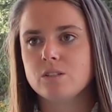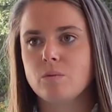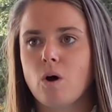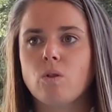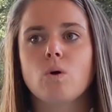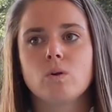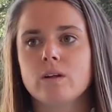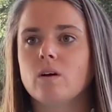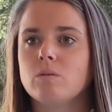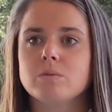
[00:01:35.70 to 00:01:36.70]
locally
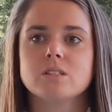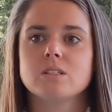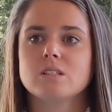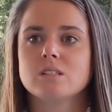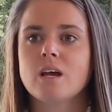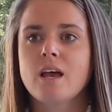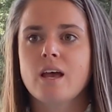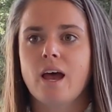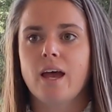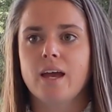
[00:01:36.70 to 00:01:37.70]
owned business,
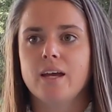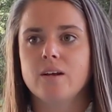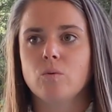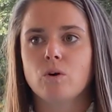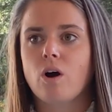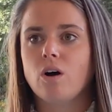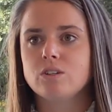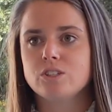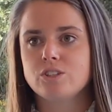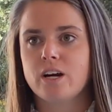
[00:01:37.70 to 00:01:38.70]
and we're all
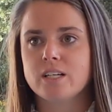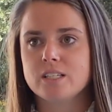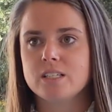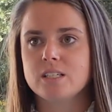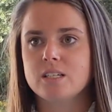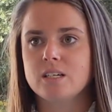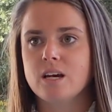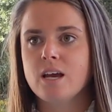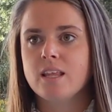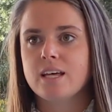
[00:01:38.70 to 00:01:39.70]
just trying to see
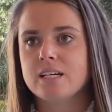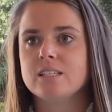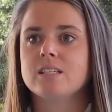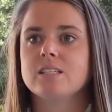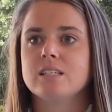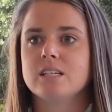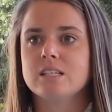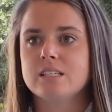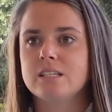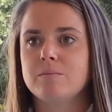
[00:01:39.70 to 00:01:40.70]
that succeed and
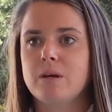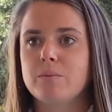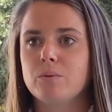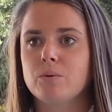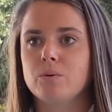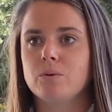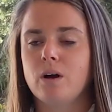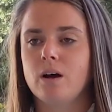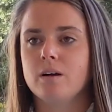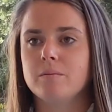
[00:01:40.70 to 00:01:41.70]
see people
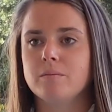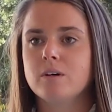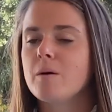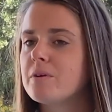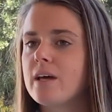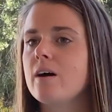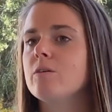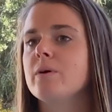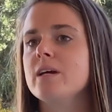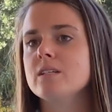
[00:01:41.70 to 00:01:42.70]
come to the Outer
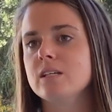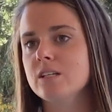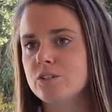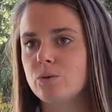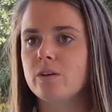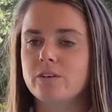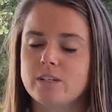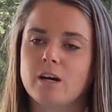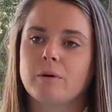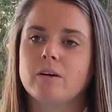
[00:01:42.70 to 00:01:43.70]
Banks and enjoy their time out